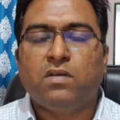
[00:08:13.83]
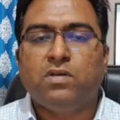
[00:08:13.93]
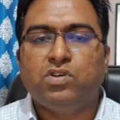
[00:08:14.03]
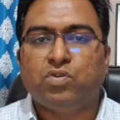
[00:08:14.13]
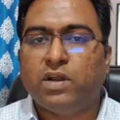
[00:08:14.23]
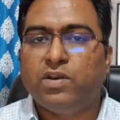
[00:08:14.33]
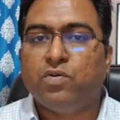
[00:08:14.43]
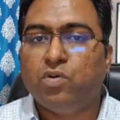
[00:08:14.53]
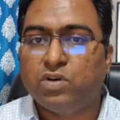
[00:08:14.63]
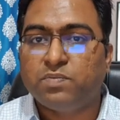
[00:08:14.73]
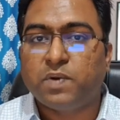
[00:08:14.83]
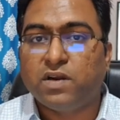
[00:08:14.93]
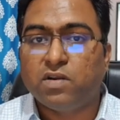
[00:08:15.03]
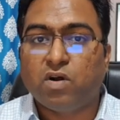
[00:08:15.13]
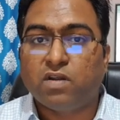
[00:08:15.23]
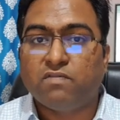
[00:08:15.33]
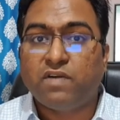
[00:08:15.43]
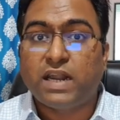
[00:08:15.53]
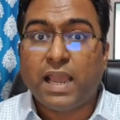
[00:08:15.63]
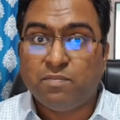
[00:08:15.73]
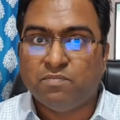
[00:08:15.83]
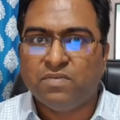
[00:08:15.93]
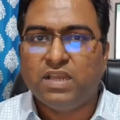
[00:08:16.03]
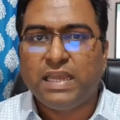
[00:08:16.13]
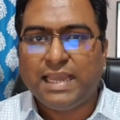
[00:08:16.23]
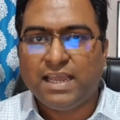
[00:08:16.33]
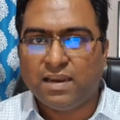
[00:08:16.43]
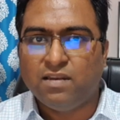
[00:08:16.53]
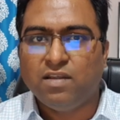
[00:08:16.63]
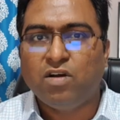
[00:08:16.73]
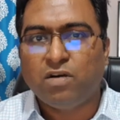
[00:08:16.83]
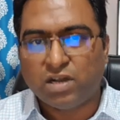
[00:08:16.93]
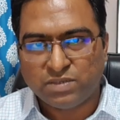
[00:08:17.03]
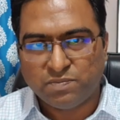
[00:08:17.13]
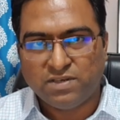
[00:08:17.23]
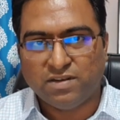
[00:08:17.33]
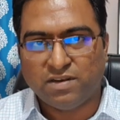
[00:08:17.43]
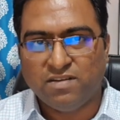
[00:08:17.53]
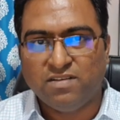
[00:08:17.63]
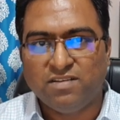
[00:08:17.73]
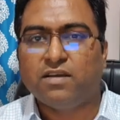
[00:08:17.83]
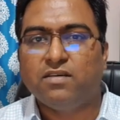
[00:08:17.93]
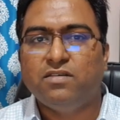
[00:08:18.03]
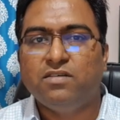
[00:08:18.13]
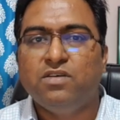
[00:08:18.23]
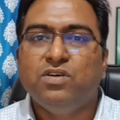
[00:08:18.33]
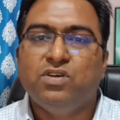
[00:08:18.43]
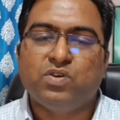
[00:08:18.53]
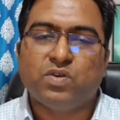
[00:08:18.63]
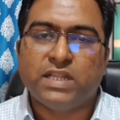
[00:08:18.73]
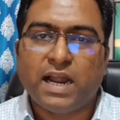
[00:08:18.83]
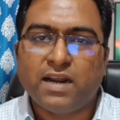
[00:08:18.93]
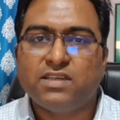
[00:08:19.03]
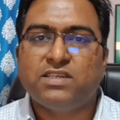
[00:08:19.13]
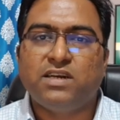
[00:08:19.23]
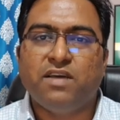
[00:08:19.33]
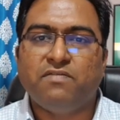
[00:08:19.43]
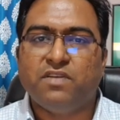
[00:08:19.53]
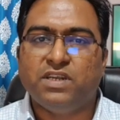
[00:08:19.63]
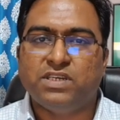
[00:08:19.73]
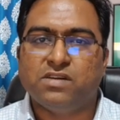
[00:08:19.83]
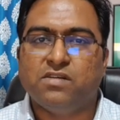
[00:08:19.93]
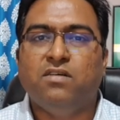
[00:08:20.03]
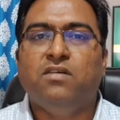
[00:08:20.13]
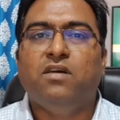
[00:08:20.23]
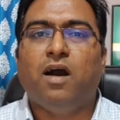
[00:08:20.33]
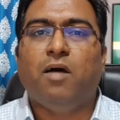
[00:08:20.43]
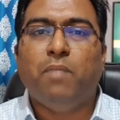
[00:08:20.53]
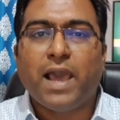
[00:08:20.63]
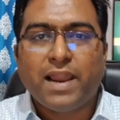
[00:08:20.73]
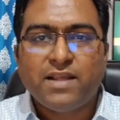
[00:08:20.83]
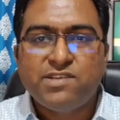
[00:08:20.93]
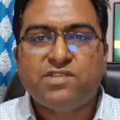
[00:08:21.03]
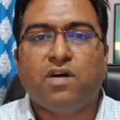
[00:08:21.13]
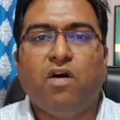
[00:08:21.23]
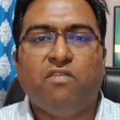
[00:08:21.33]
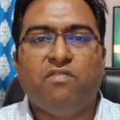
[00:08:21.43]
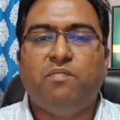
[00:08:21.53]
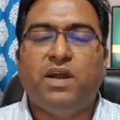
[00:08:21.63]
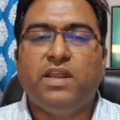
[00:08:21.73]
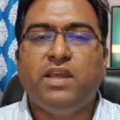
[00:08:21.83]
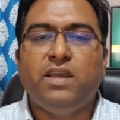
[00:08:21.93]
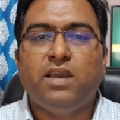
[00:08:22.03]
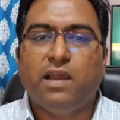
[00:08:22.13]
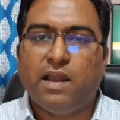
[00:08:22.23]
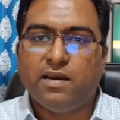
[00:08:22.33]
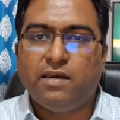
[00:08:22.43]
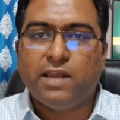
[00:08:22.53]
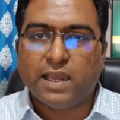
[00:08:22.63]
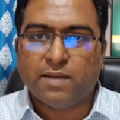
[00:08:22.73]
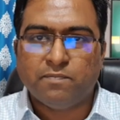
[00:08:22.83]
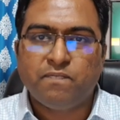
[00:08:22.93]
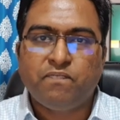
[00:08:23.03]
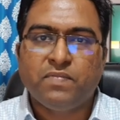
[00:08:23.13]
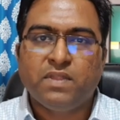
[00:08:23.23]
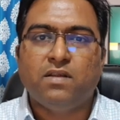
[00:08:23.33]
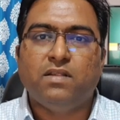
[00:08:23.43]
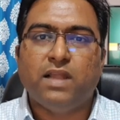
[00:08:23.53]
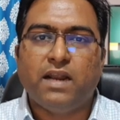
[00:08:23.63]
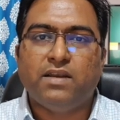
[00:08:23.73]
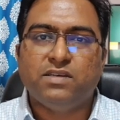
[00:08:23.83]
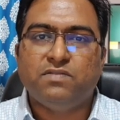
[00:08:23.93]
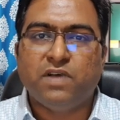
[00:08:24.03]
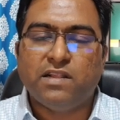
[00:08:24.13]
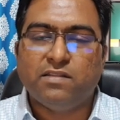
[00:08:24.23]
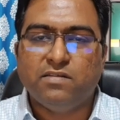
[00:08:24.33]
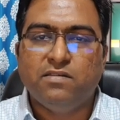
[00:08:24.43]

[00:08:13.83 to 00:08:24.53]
so that you don't spend a lot of time in hospital. So that is the definition, a balance of money and time. That is wealth.